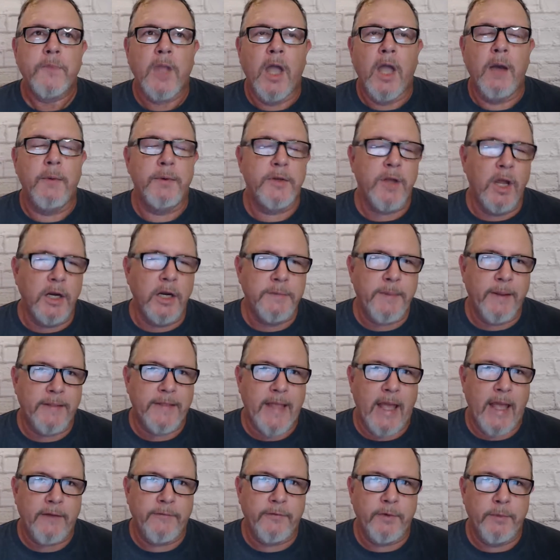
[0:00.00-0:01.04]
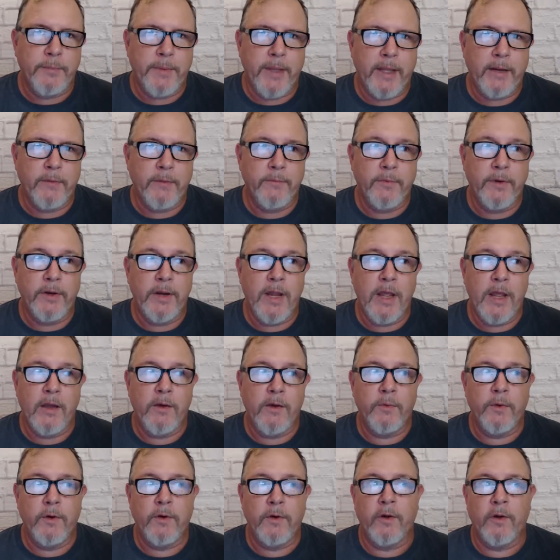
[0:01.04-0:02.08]
We talked about that for a bit, but now
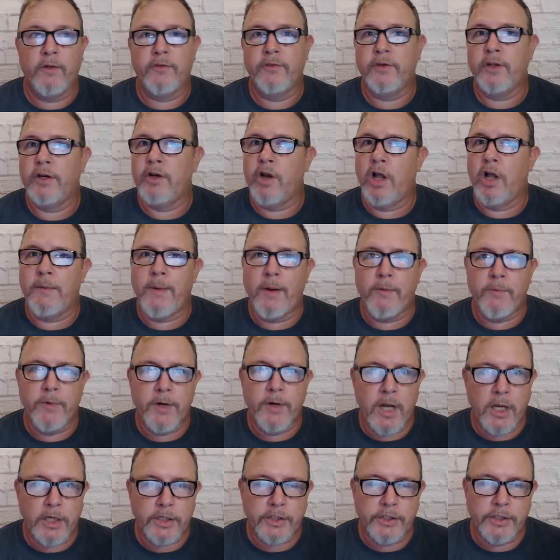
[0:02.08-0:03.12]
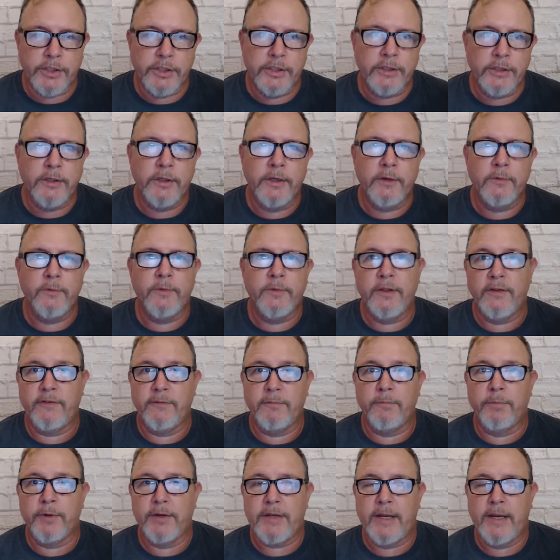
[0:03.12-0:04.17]
we're also going to talk about reduction, and this
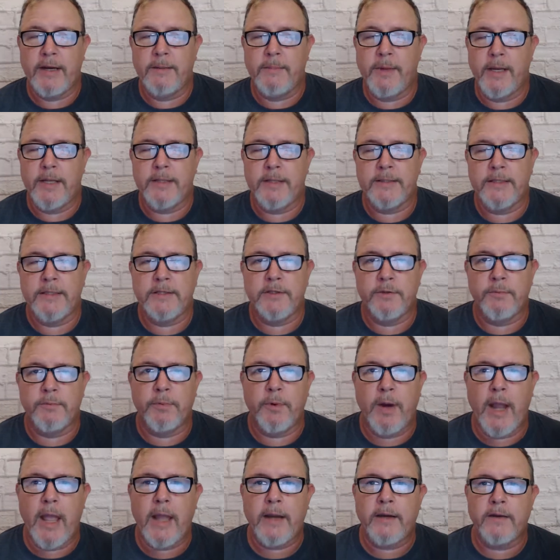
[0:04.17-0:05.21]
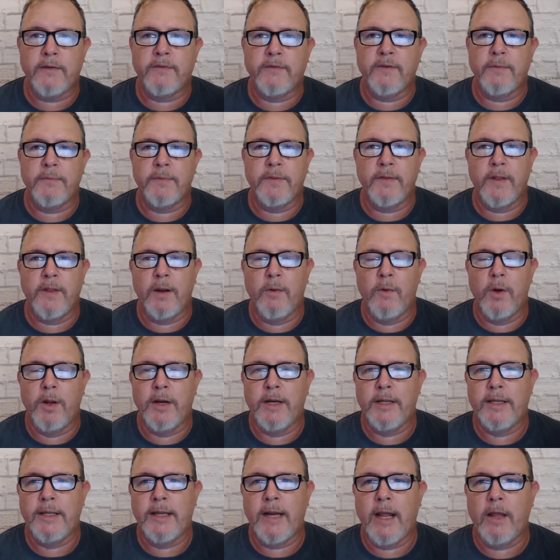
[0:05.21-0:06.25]
Brettanomyces or Brett is something that I wanted
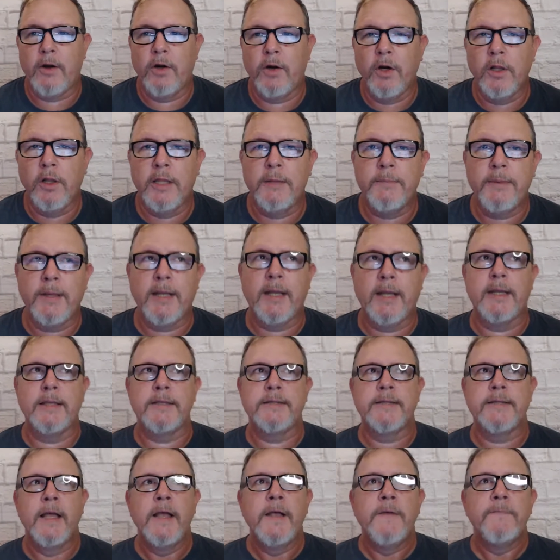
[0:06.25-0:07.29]
to get out early because